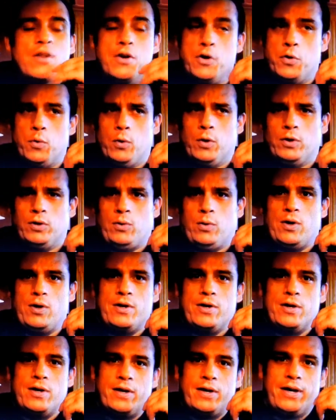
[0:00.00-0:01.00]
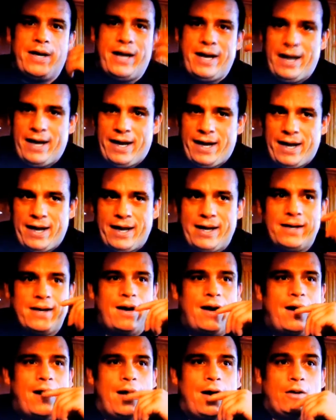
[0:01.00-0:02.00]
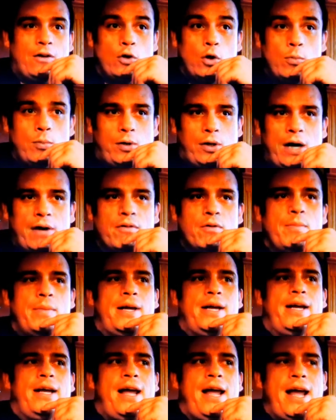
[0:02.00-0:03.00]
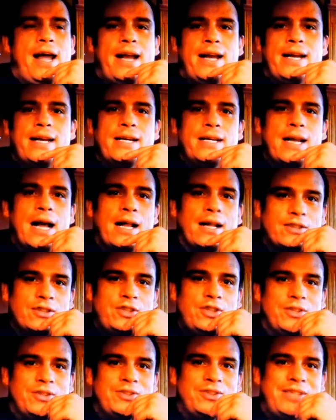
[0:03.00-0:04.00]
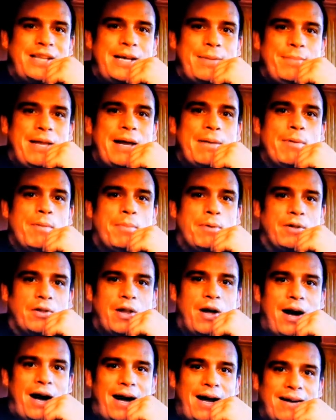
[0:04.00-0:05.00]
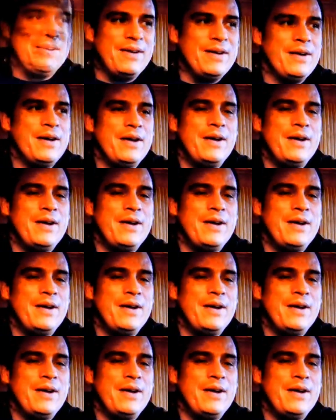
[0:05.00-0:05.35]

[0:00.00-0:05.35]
the New World Order and global government, and Alex Jones' name came up a lot.